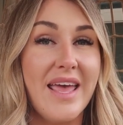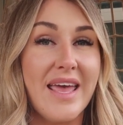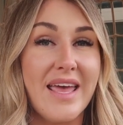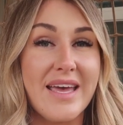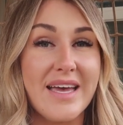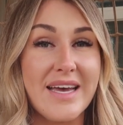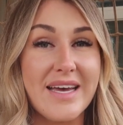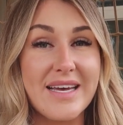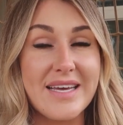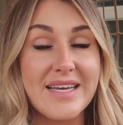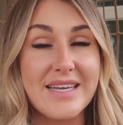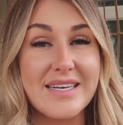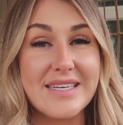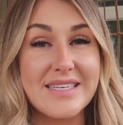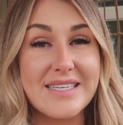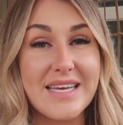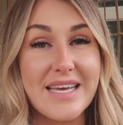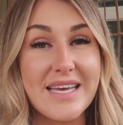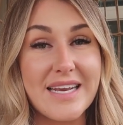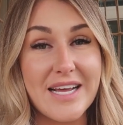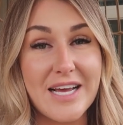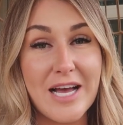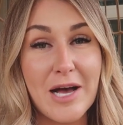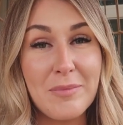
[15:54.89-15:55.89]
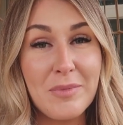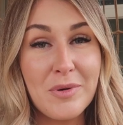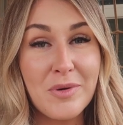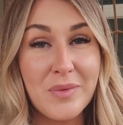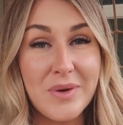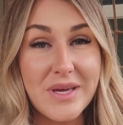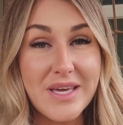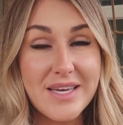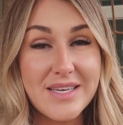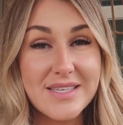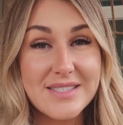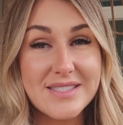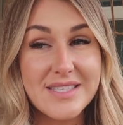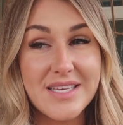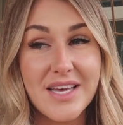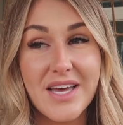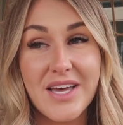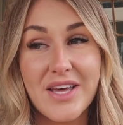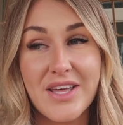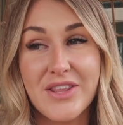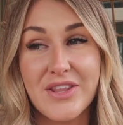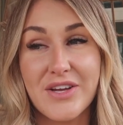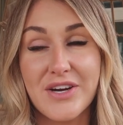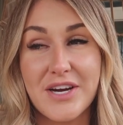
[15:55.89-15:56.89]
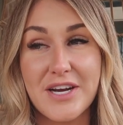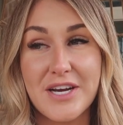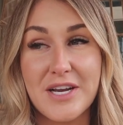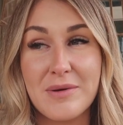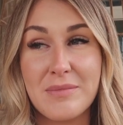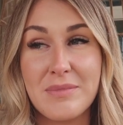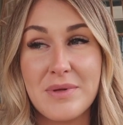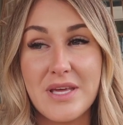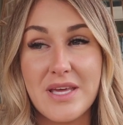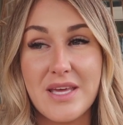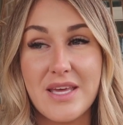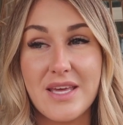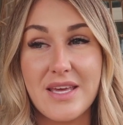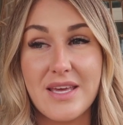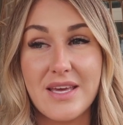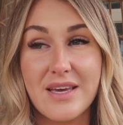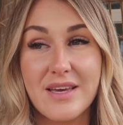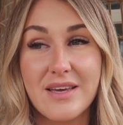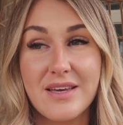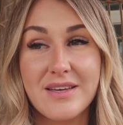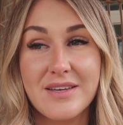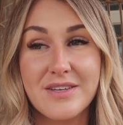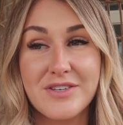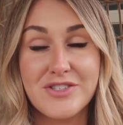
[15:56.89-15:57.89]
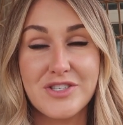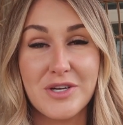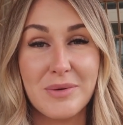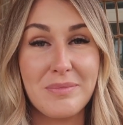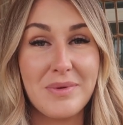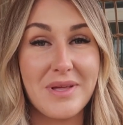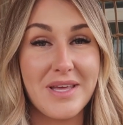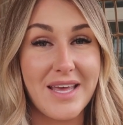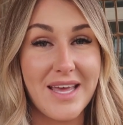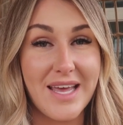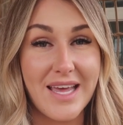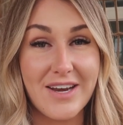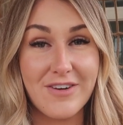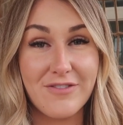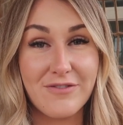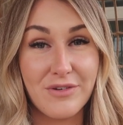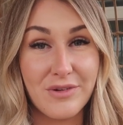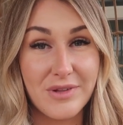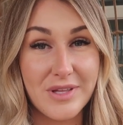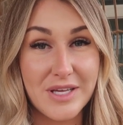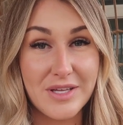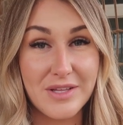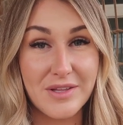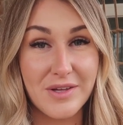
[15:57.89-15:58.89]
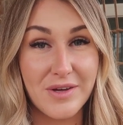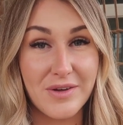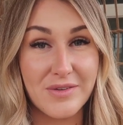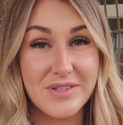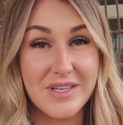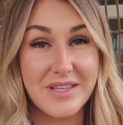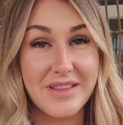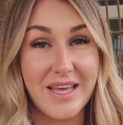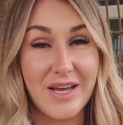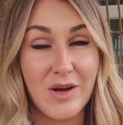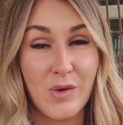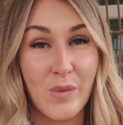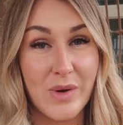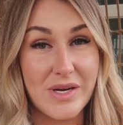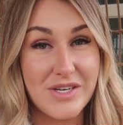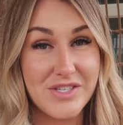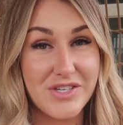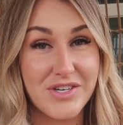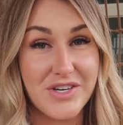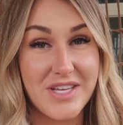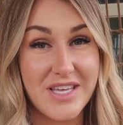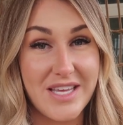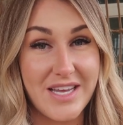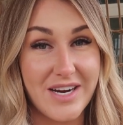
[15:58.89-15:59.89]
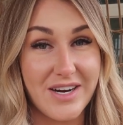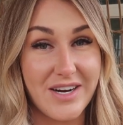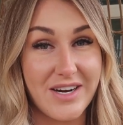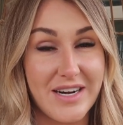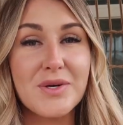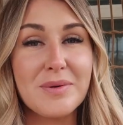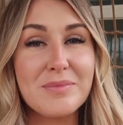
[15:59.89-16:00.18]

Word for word: And in a couple weeks, they're gonna be jumping in fully clothed in like winter gear.